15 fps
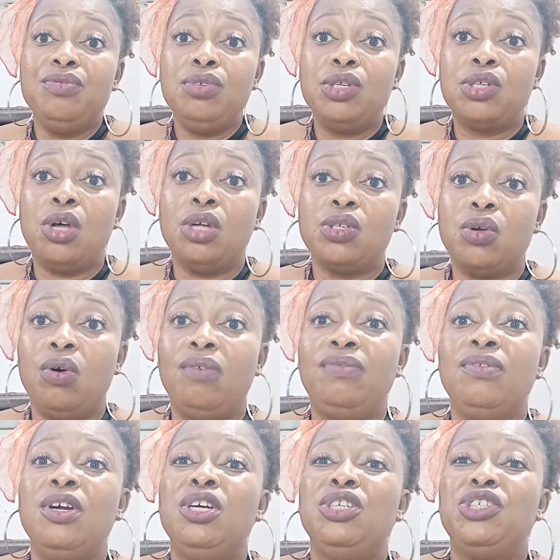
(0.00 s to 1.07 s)
result of
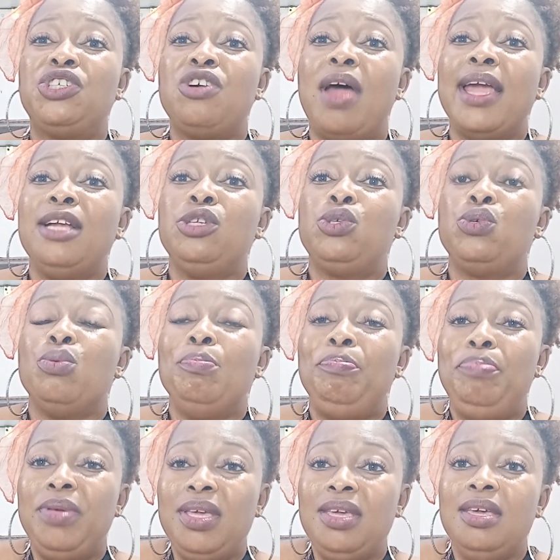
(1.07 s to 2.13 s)
trying to
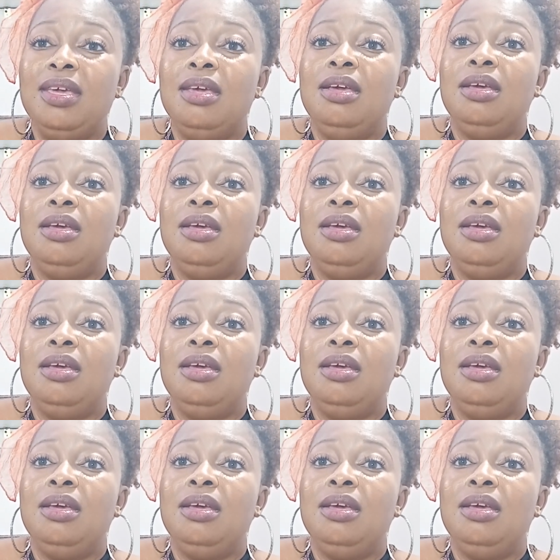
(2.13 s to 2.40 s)
be